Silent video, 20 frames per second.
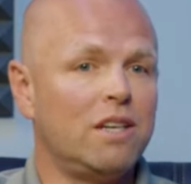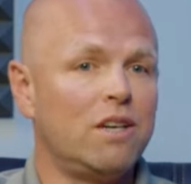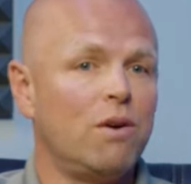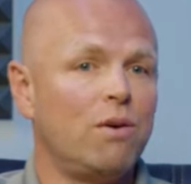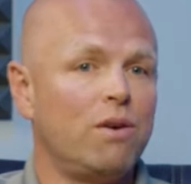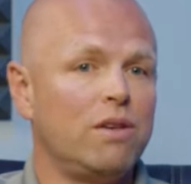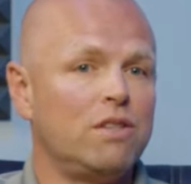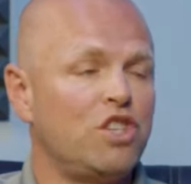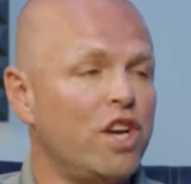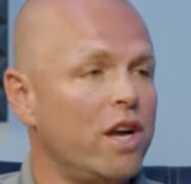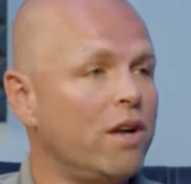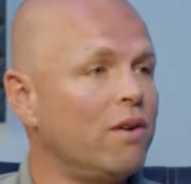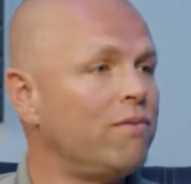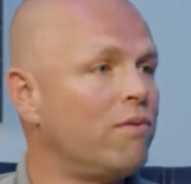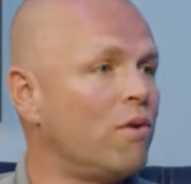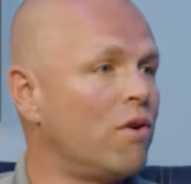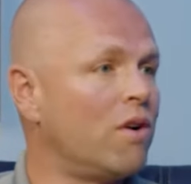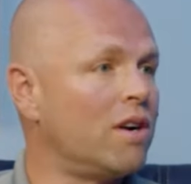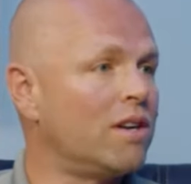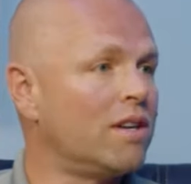to go to jail
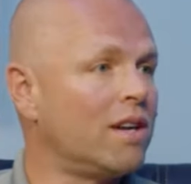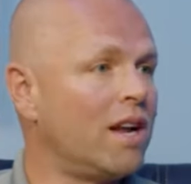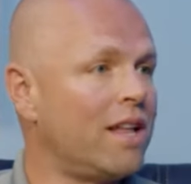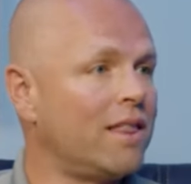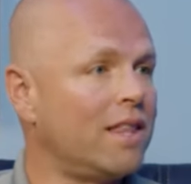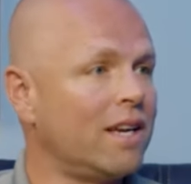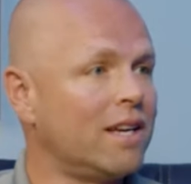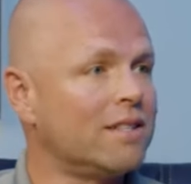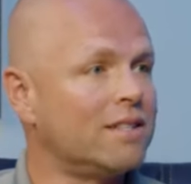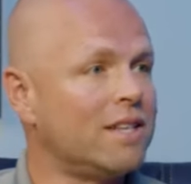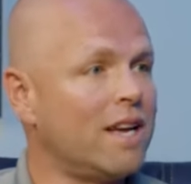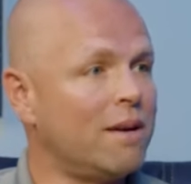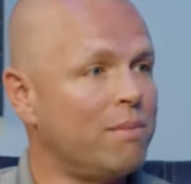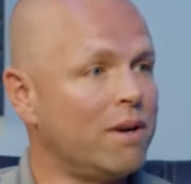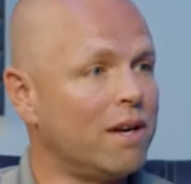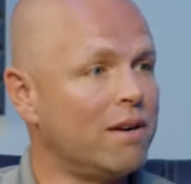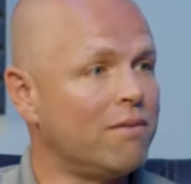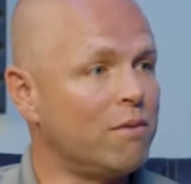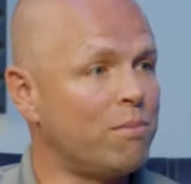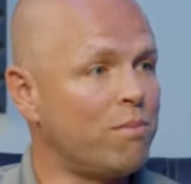for it i think it's that
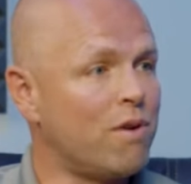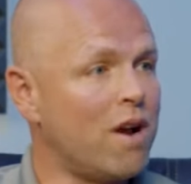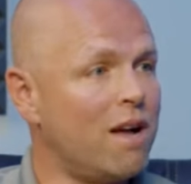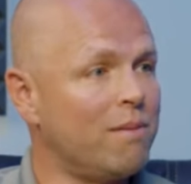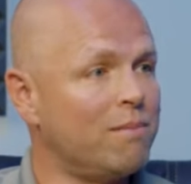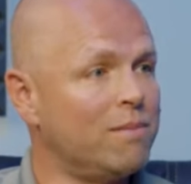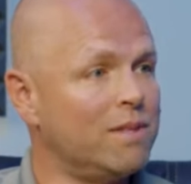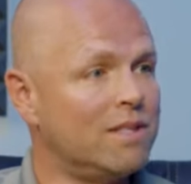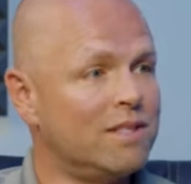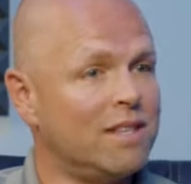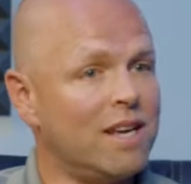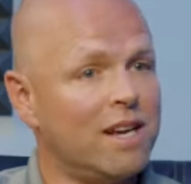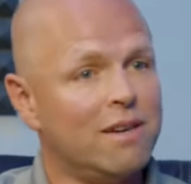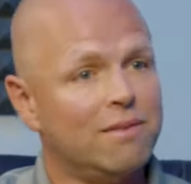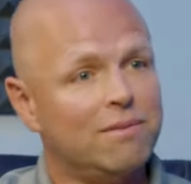big of a problem instead